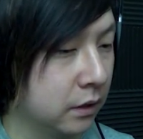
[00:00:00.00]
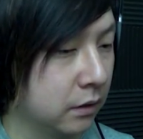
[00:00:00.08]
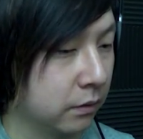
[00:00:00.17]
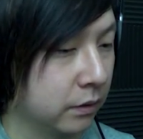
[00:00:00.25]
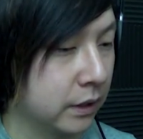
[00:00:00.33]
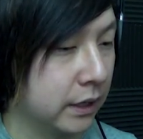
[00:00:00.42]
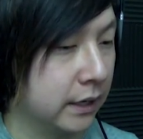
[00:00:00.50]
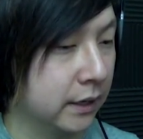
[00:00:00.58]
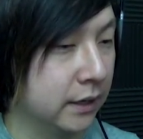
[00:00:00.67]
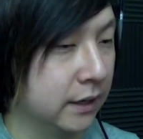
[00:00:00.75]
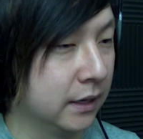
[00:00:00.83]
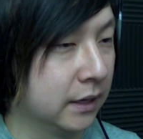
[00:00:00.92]
Oh god.
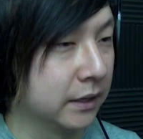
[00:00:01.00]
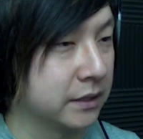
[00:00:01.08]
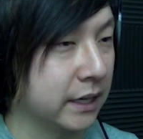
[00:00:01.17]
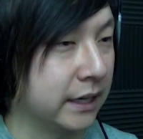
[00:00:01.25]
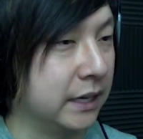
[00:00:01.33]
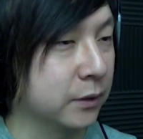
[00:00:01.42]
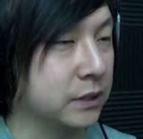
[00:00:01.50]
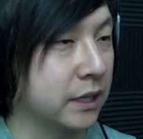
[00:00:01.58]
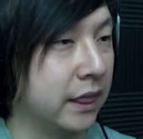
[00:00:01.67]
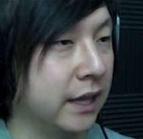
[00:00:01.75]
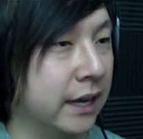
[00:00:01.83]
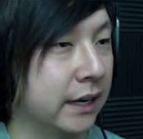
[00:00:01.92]
Cause like here's the
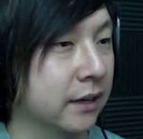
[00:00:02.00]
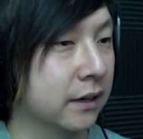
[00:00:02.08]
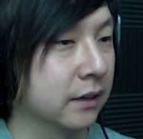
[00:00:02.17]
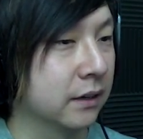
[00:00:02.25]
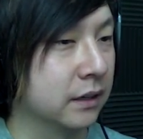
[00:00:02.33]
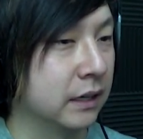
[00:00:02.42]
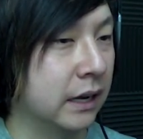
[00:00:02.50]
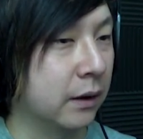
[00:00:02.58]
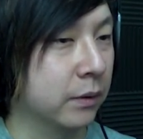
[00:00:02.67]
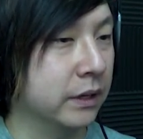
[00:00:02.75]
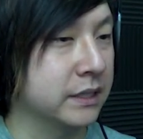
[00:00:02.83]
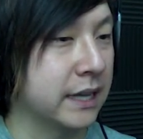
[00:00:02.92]
thing. Yeah,
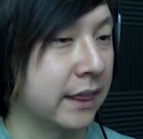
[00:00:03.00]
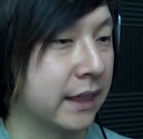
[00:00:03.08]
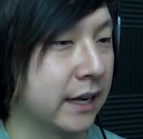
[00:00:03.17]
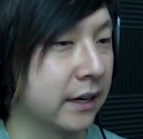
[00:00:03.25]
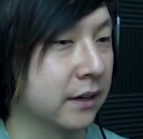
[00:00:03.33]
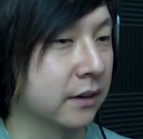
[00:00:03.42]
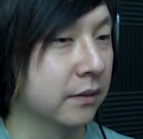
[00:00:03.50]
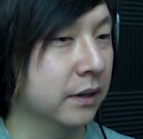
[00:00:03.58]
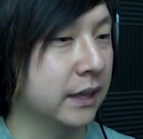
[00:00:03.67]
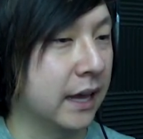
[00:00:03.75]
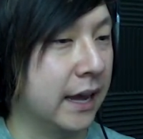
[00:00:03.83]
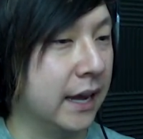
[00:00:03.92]
what is that thing?
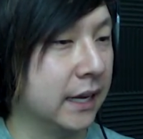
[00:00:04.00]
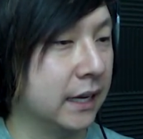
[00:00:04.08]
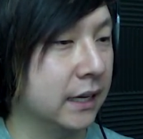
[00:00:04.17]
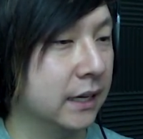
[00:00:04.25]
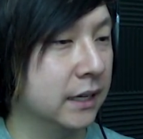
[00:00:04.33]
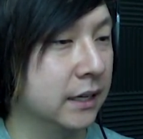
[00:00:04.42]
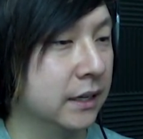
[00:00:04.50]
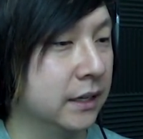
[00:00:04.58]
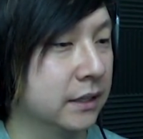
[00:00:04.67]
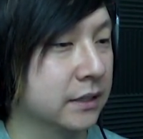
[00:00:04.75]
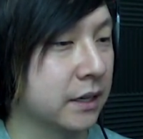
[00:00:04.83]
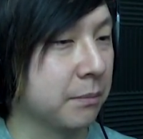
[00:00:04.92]
What the heck?
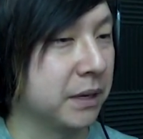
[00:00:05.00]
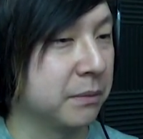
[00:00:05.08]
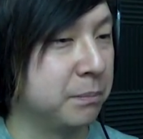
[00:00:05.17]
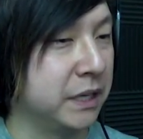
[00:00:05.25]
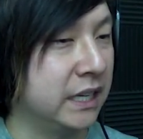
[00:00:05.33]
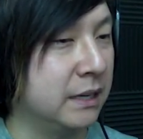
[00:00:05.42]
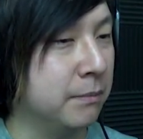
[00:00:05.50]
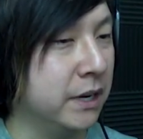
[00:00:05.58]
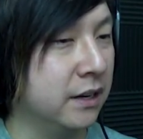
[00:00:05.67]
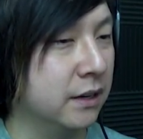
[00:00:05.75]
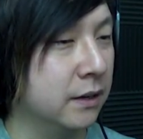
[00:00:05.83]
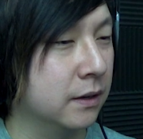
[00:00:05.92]
It's like a big beam?
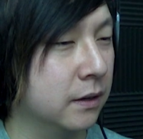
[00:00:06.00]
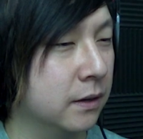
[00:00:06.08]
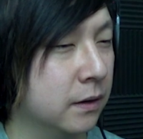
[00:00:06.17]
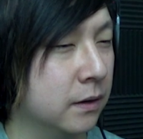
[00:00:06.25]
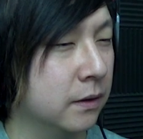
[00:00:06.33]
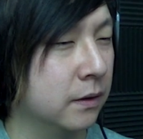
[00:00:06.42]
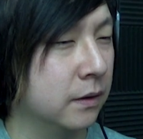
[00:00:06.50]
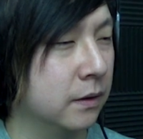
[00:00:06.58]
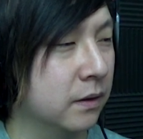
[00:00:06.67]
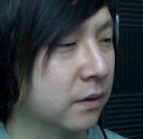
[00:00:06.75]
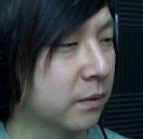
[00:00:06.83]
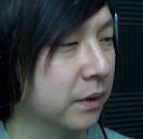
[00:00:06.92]
What
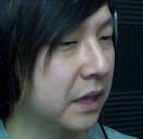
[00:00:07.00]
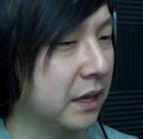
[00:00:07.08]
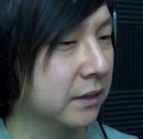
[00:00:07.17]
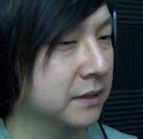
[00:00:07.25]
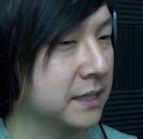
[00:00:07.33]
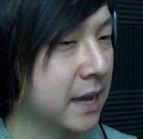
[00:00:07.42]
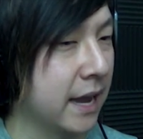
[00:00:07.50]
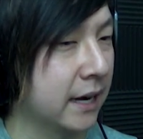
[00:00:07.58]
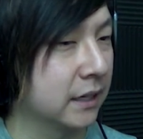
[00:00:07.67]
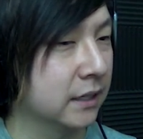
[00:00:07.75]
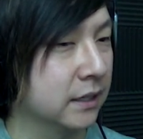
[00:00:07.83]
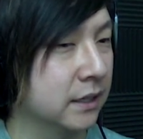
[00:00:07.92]
the hell is
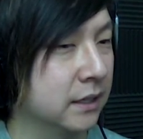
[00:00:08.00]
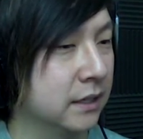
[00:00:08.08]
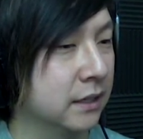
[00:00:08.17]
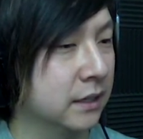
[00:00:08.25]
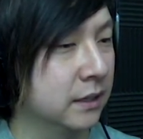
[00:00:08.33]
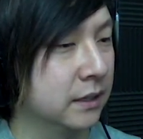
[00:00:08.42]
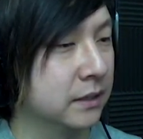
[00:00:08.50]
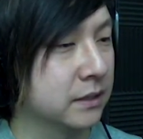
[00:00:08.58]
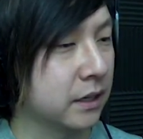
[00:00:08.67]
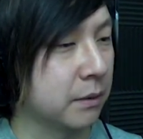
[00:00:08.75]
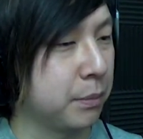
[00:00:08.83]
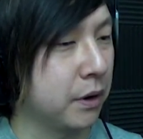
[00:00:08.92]
that?
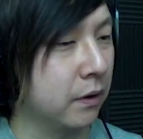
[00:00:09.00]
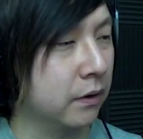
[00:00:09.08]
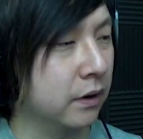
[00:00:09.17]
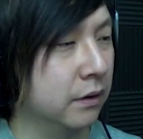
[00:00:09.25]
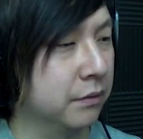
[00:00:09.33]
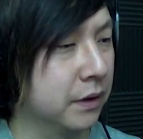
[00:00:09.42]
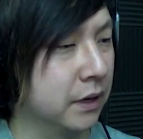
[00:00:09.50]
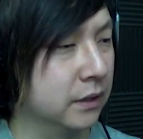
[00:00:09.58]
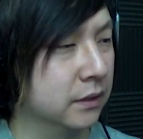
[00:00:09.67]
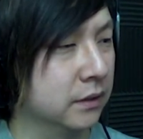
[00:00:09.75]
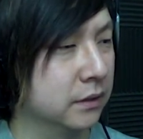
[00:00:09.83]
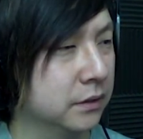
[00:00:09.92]
It's like a part of a
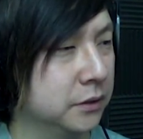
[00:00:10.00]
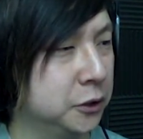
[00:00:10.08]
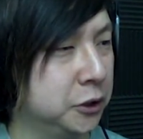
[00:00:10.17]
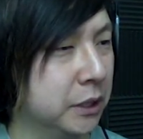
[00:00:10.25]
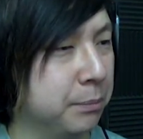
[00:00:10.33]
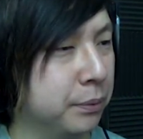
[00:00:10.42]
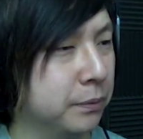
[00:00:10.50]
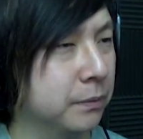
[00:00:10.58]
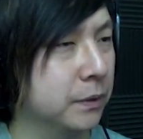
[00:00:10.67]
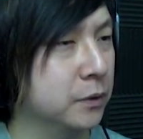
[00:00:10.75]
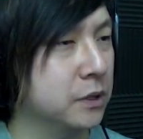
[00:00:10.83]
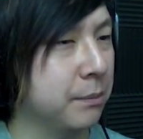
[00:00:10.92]
ship
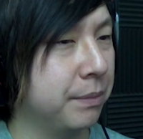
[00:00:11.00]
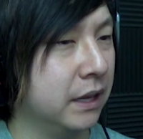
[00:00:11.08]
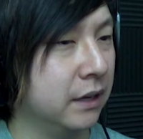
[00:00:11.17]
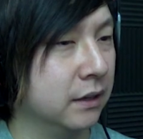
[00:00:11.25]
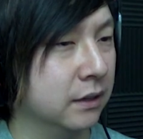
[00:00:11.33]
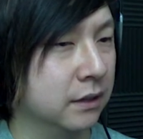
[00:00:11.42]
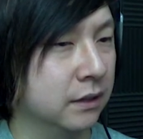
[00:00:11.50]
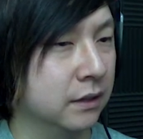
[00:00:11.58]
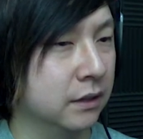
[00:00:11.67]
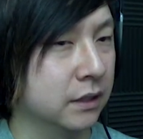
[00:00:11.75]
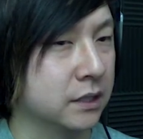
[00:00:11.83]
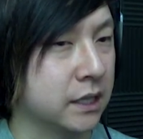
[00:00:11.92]
or something?
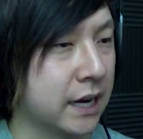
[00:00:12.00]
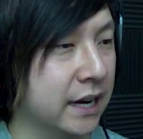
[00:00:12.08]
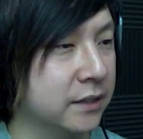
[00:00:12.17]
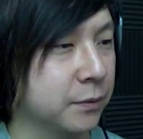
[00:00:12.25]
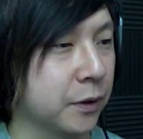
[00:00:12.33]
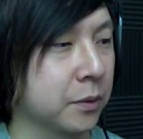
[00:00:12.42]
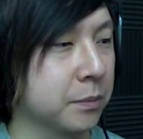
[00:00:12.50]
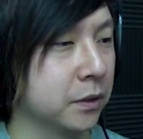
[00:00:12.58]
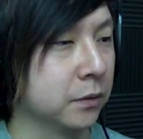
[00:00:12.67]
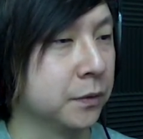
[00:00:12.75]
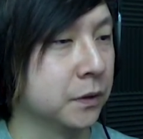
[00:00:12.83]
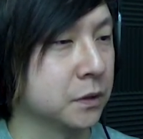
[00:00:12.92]
The sky's very
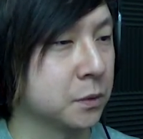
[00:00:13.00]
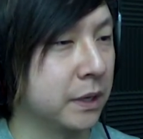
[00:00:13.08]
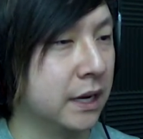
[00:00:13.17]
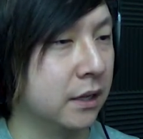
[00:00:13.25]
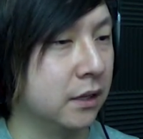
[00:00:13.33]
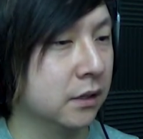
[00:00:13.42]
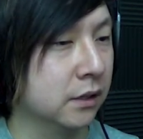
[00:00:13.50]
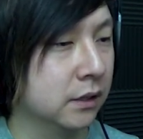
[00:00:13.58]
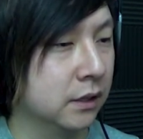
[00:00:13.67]
beautiful as well.